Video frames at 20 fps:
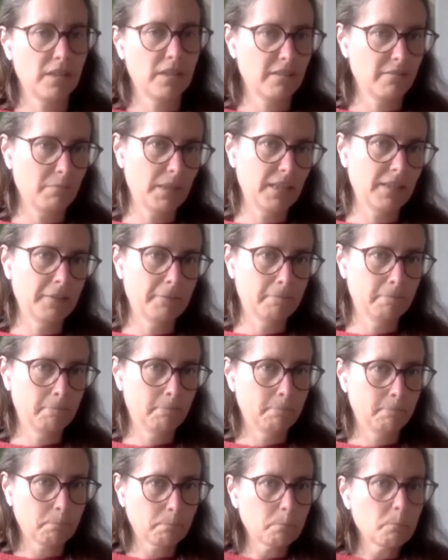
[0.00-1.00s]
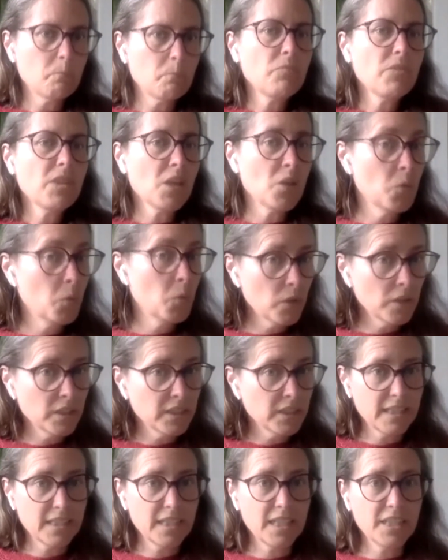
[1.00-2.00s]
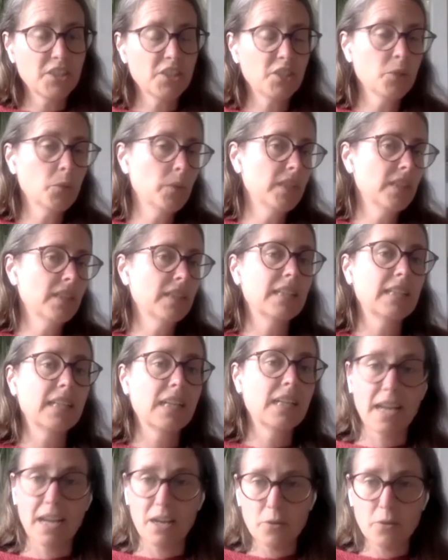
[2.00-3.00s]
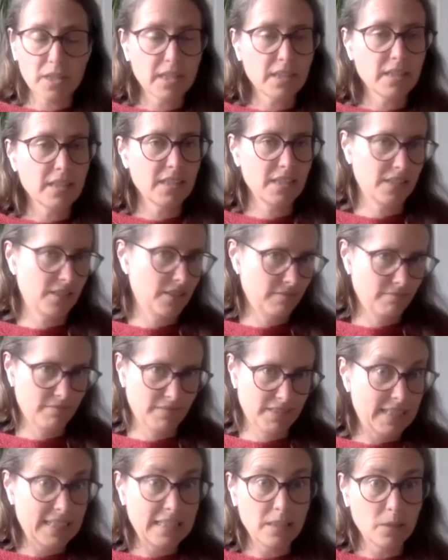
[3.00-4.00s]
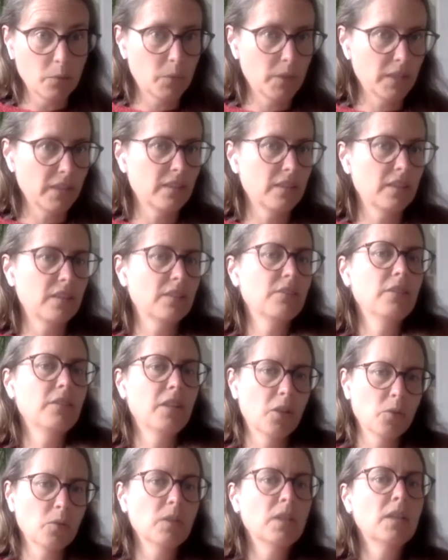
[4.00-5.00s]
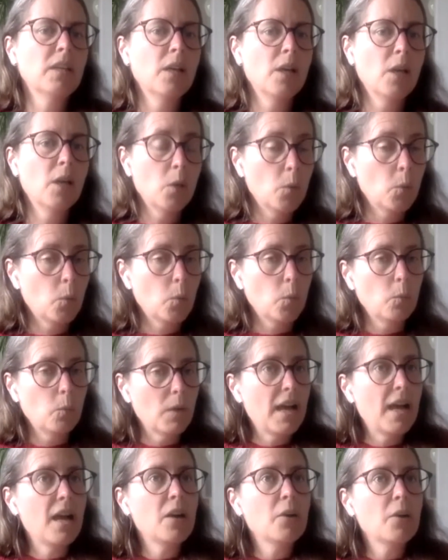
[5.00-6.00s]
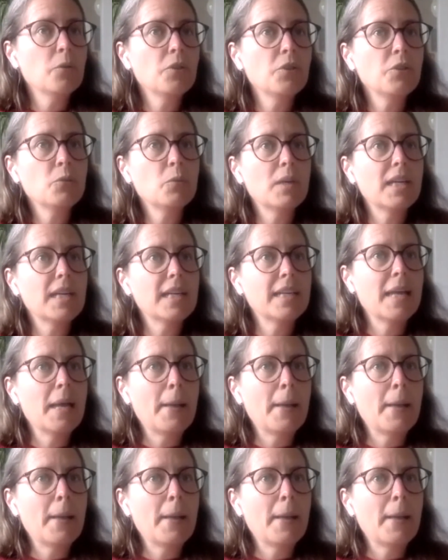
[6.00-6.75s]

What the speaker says: of me. Mm. What can I do with it? How can I deal with it? You know, how do I